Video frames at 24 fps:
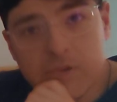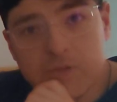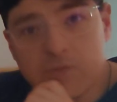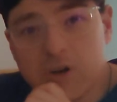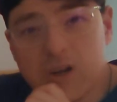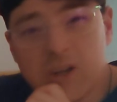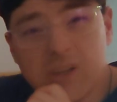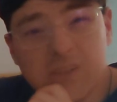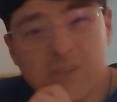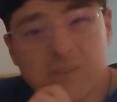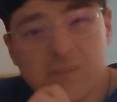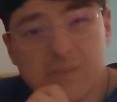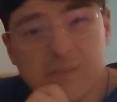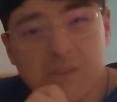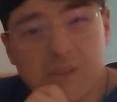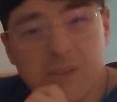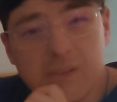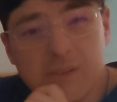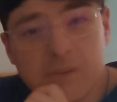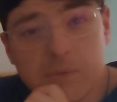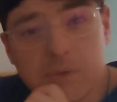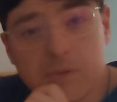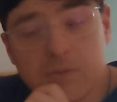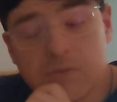runners,
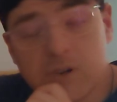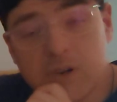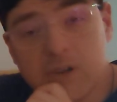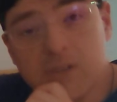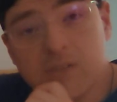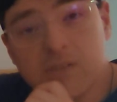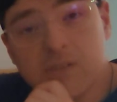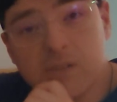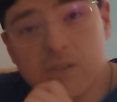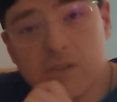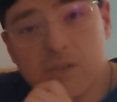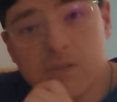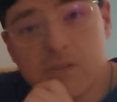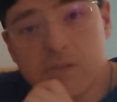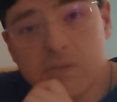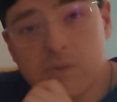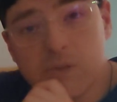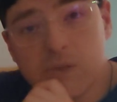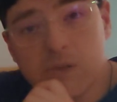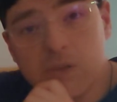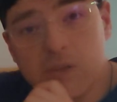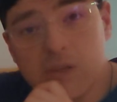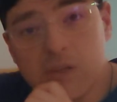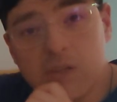I suppose runners could use it
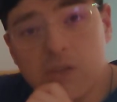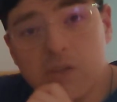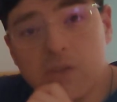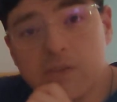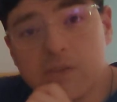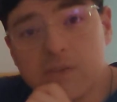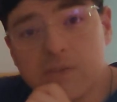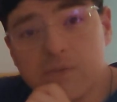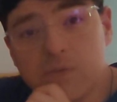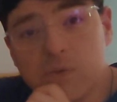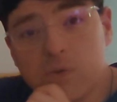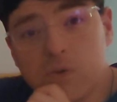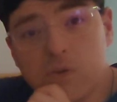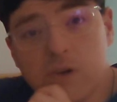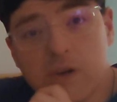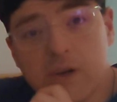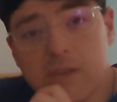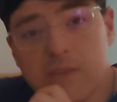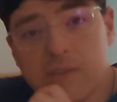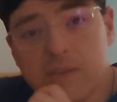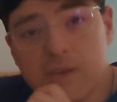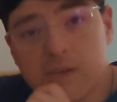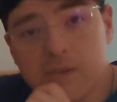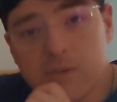as well. You can use it for
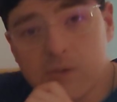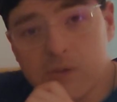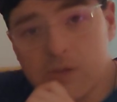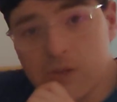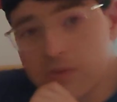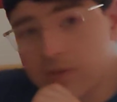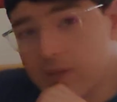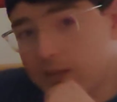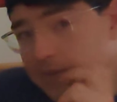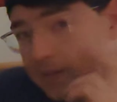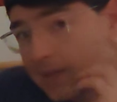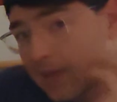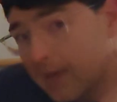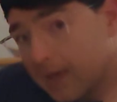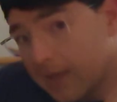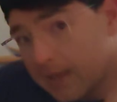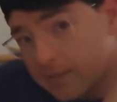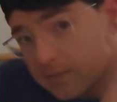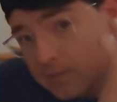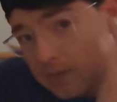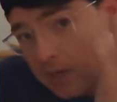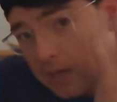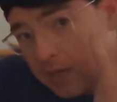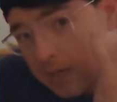anything as well. Use it as a
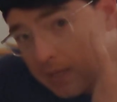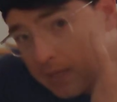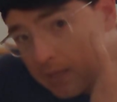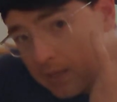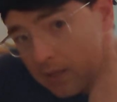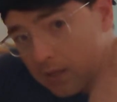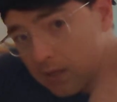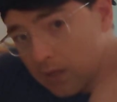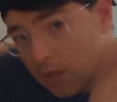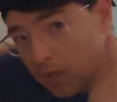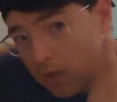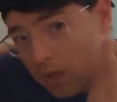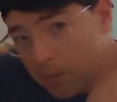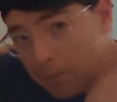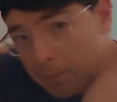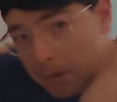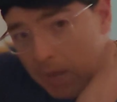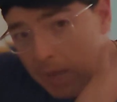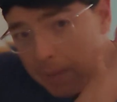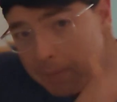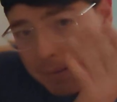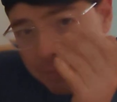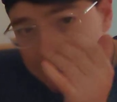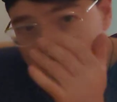hair tie,
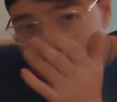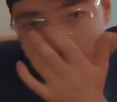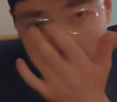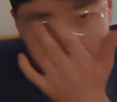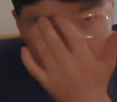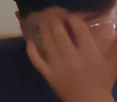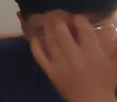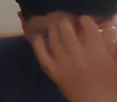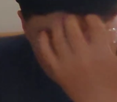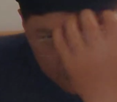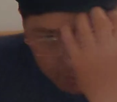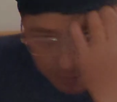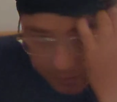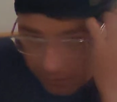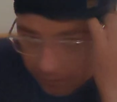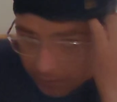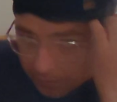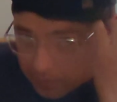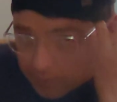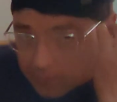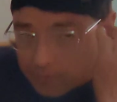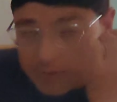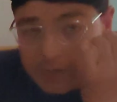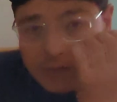blah blah
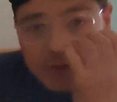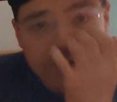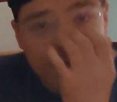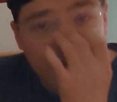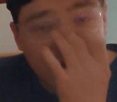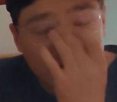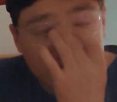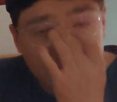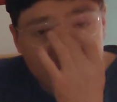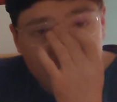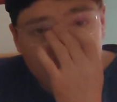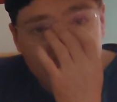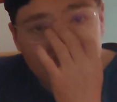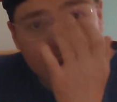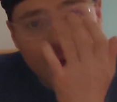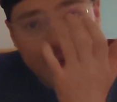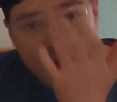blah. Use it as like a